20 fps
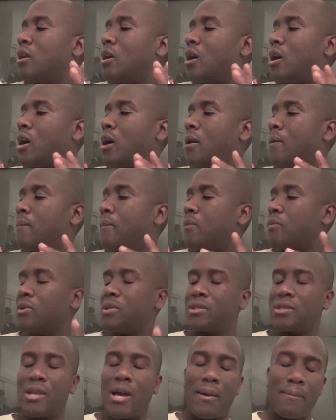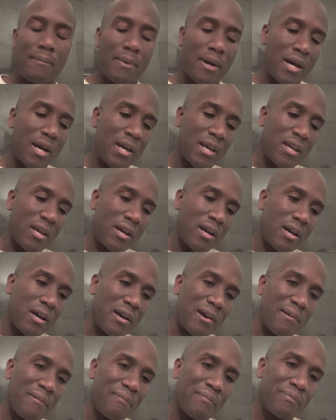And we stopped by
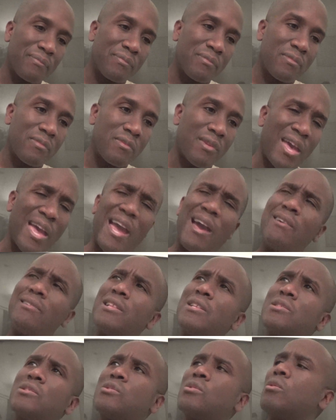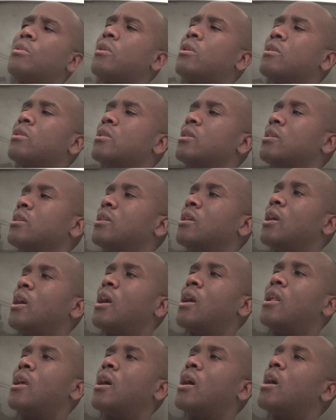an outlet store,
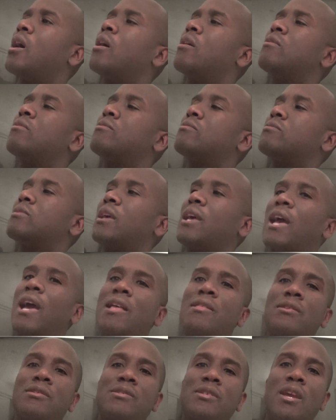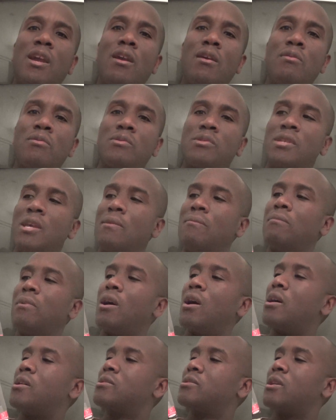and they had this there. It was
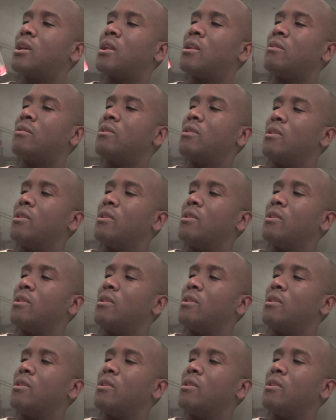$10, and